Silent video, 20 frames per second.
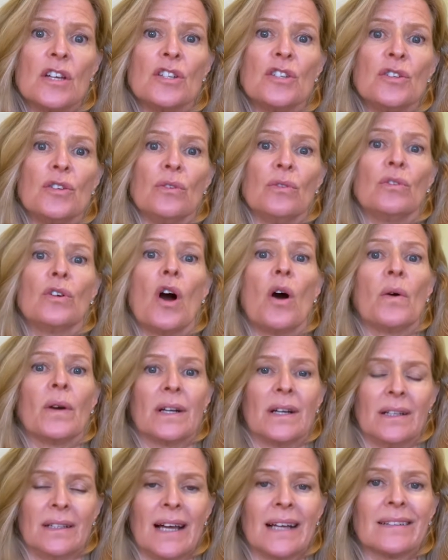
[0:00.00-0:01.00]
to go and
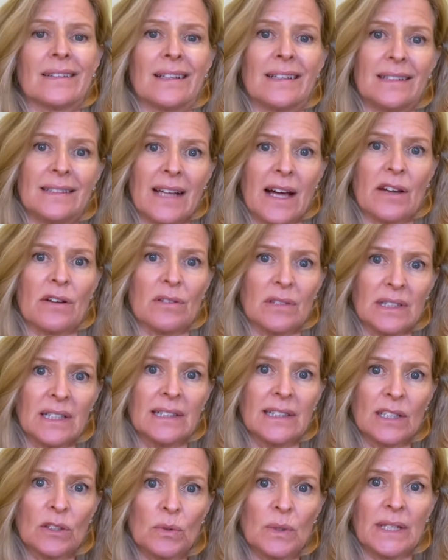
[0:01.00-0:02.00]
collect the collateral
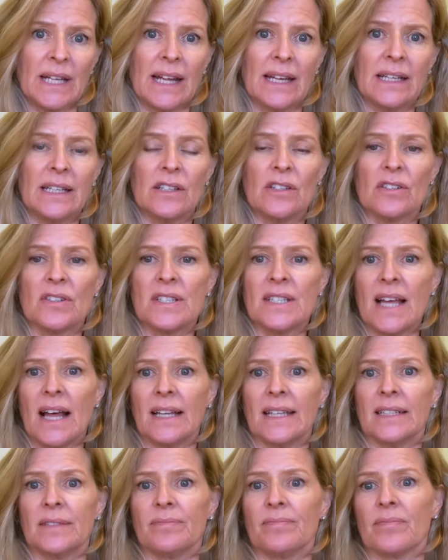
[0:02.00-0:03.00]
and liquidate it or
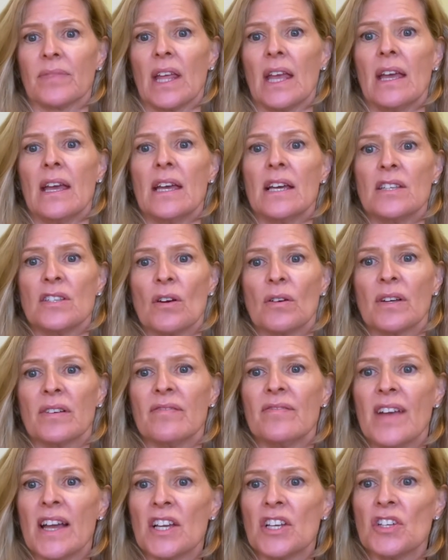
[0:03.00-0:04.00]
sell it. So
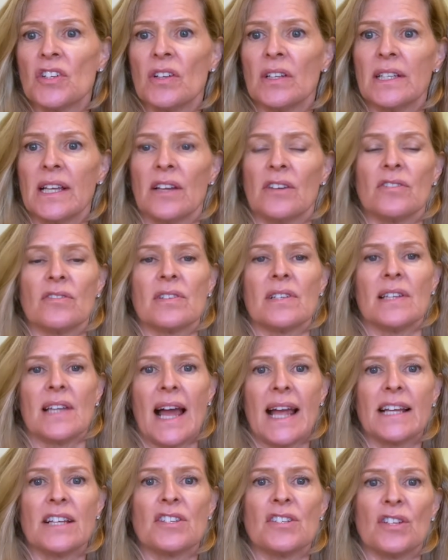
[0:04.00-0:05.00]
conventional lenders
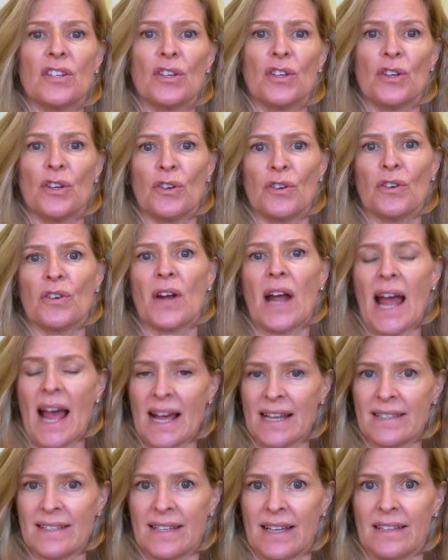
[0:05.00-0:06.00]
like secure
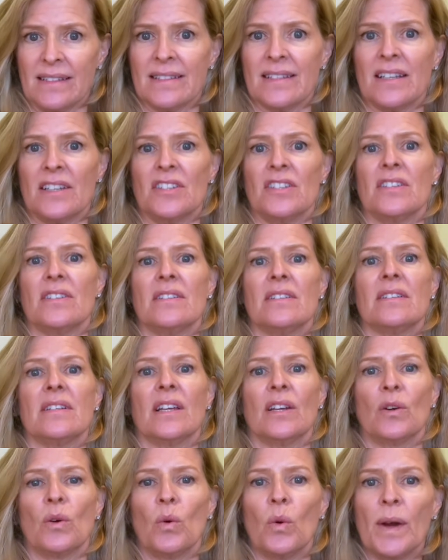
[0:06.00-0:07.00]
assets such as
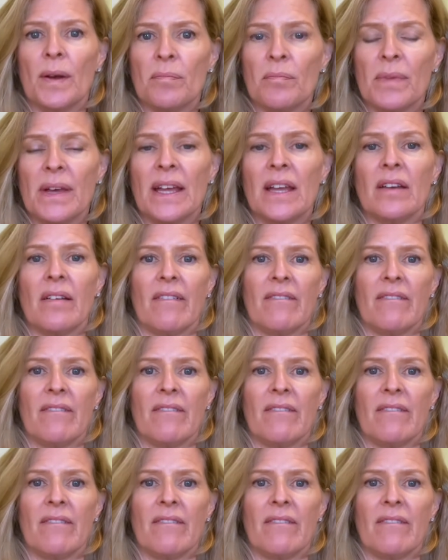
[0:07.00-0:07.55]
equipment,